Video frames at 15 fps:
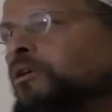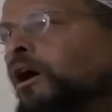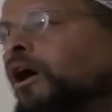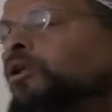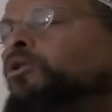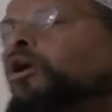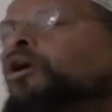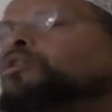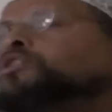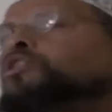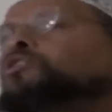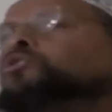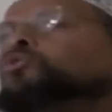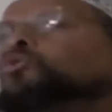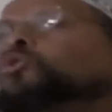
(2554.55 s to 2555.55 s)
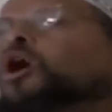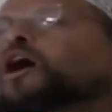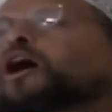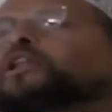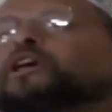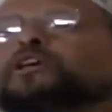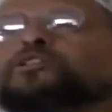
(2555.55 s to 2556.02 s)
How long did
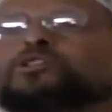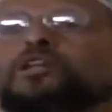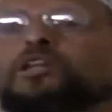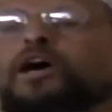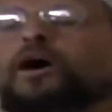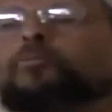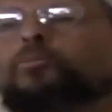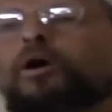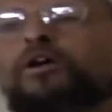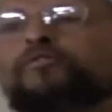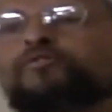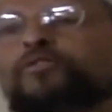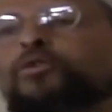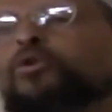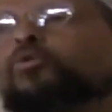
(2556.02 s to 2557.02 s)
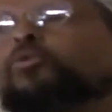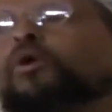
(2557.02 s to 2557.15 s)
Nuh salam wait for the